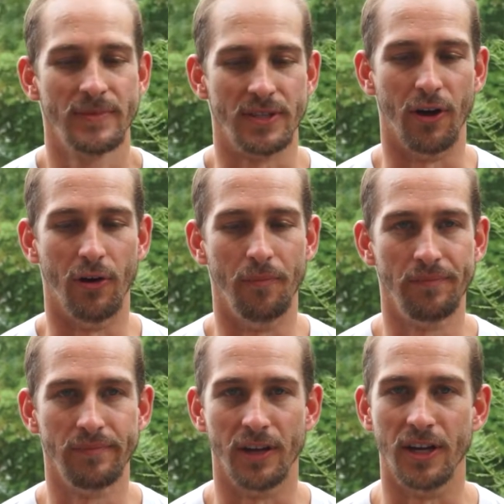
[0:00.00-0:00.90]
So
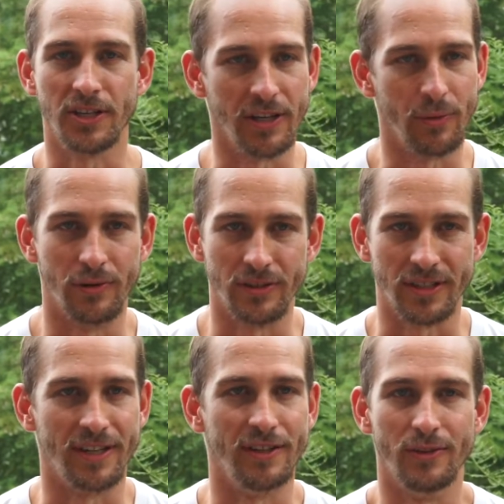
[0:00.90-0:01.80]
initially we were just
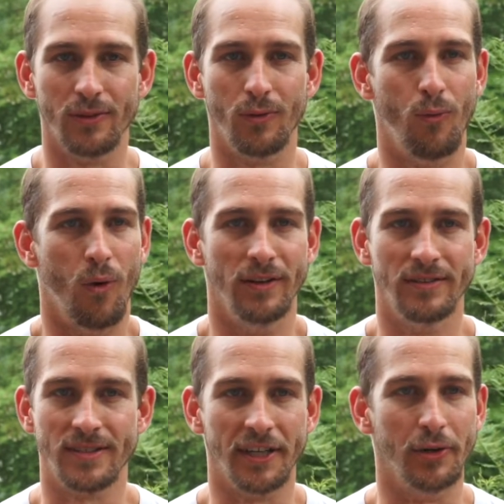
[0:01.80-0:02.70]
gonna do one
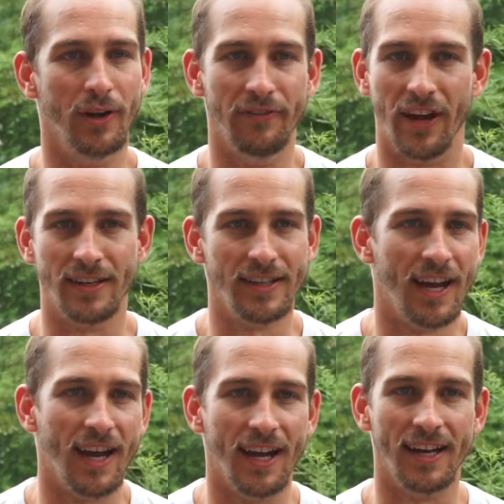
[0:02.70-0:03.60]
single event,
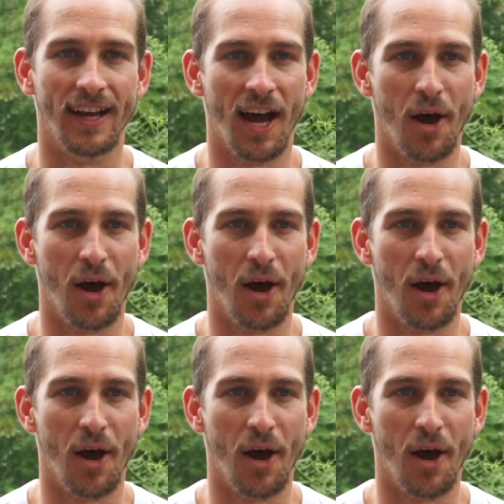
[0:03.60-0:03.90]
and